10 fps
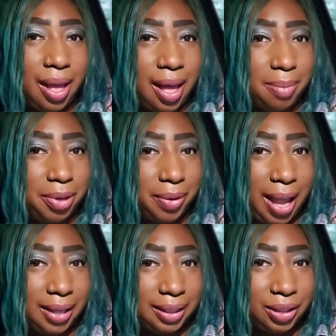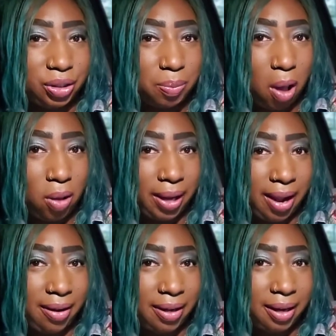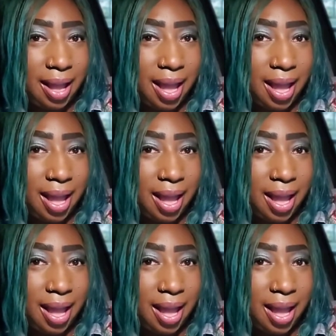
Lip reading: I'll be reacting to Paul Carrack